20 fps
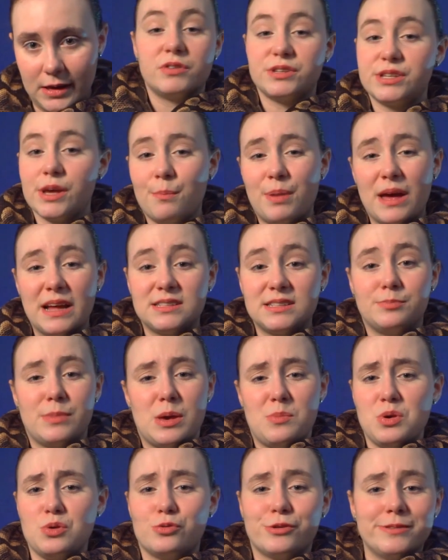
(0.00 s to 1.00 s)
For some pets,
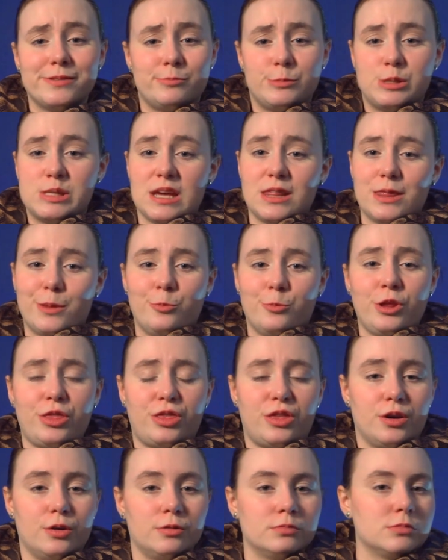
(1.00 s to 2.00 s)
maybe you can take them with
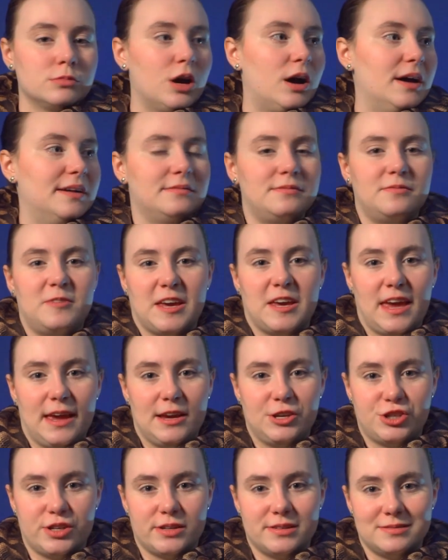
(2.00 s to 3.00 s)
you on
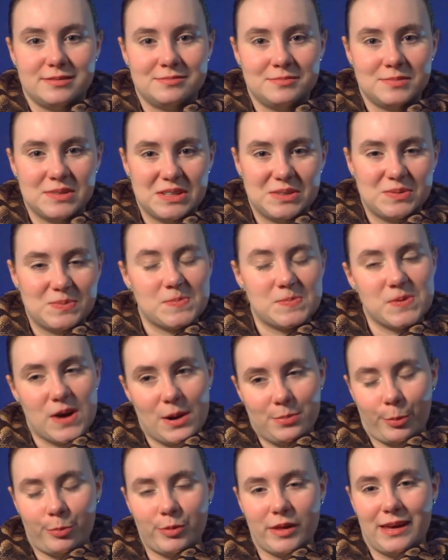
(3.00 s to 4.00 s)
vacation.
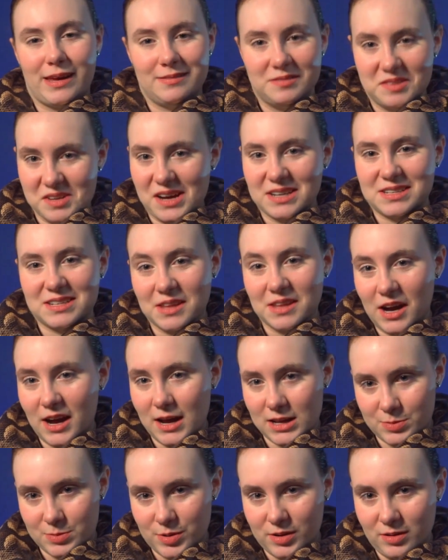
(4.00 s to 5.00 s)
Probably not to the
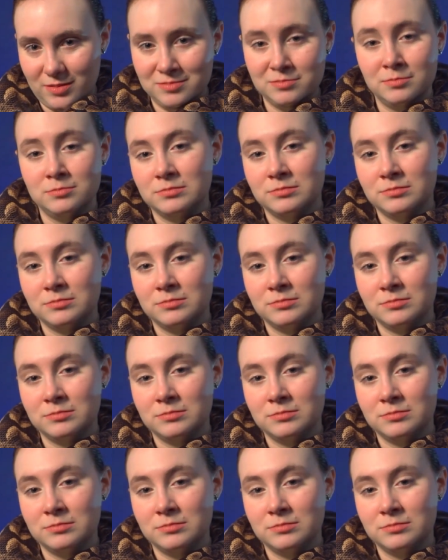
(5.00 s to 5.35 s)
hospital.